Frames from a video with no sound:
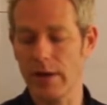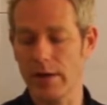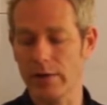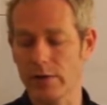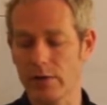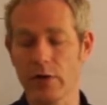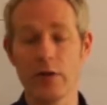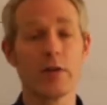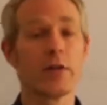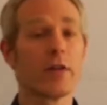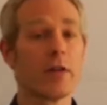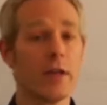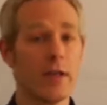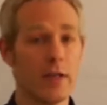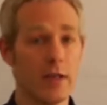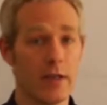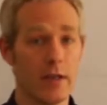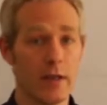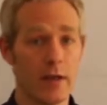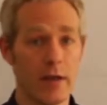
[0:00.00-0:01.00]
turn
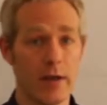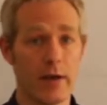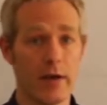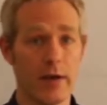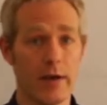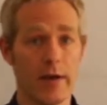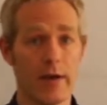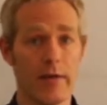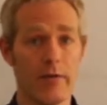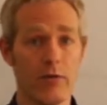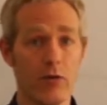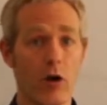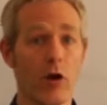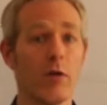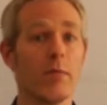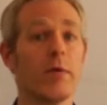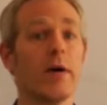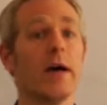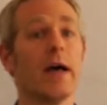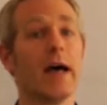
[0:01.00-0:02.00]
the knob